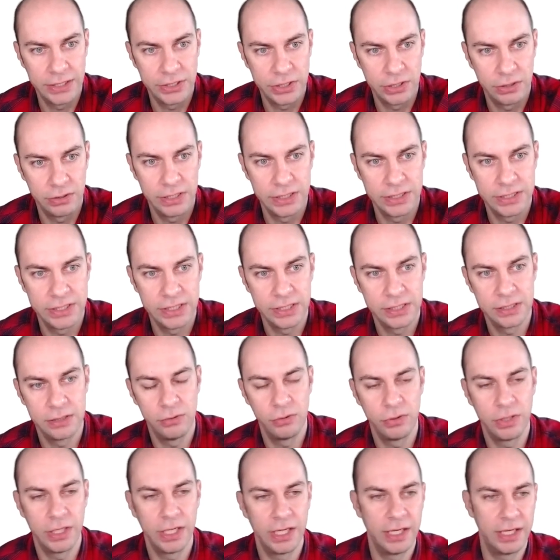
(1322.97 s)
so this is
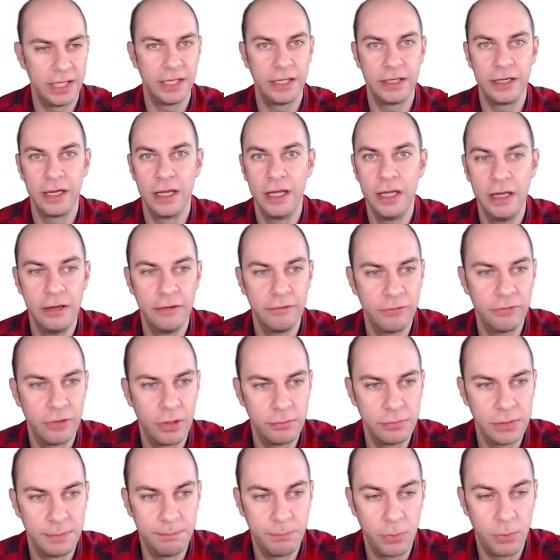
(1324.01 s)
looking at it
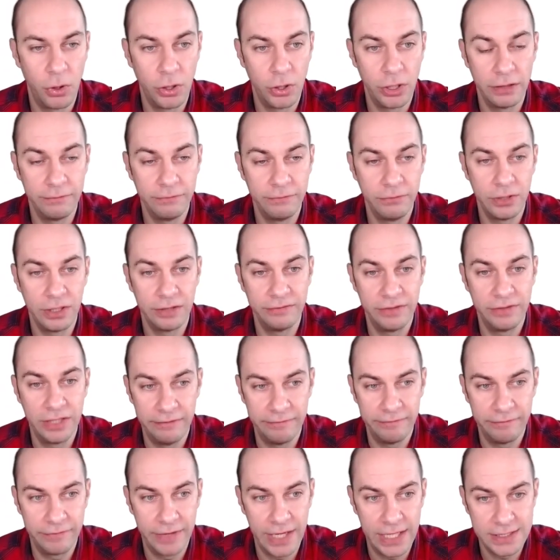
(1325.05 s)
from the point of view of the
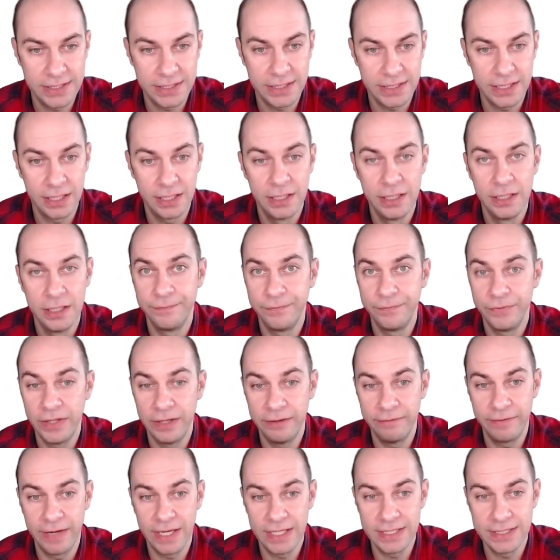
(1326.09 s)
investor. The
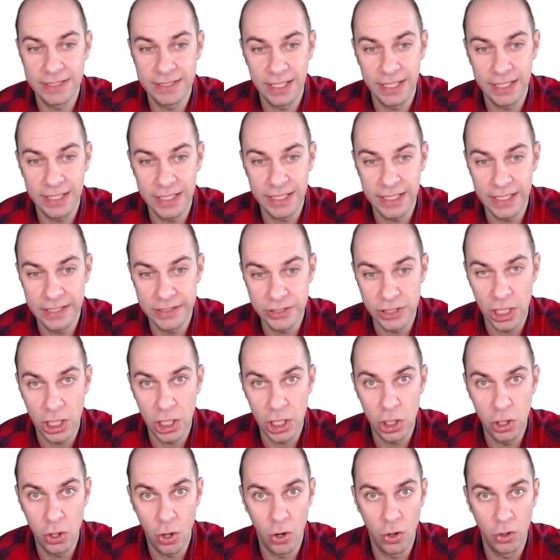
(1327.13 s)
investor is
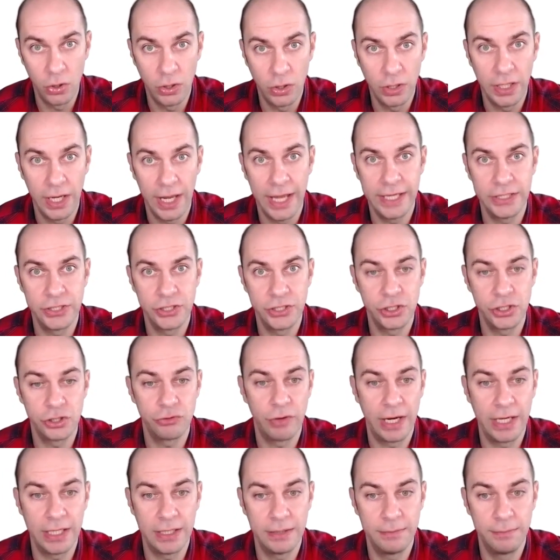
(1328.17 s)
long a
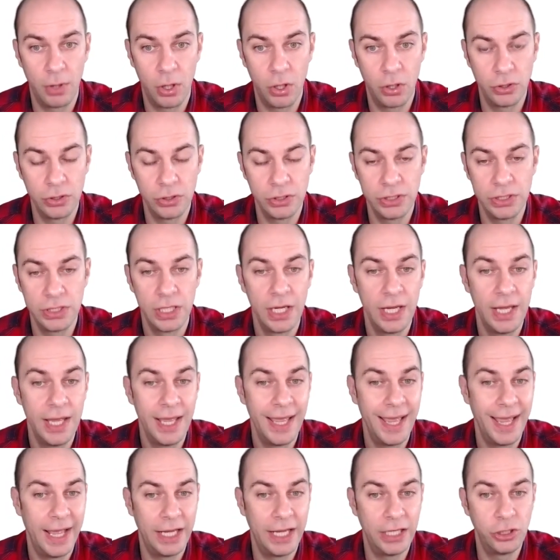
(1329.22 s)
straight bond
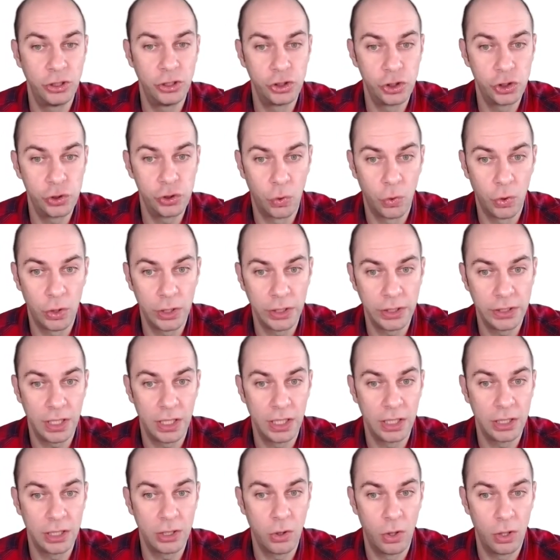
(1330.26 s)
and short
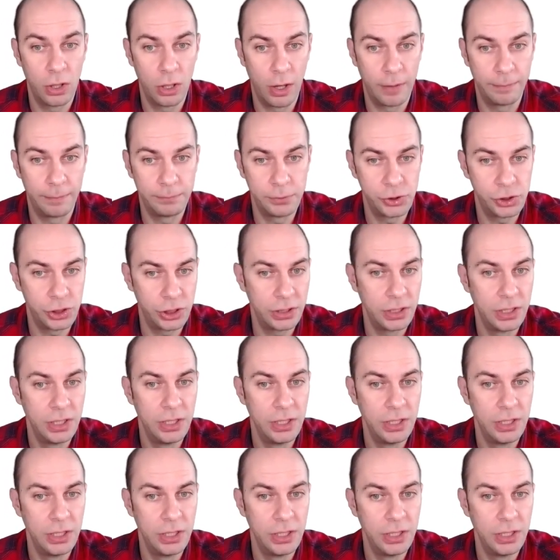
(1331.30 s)
a call option.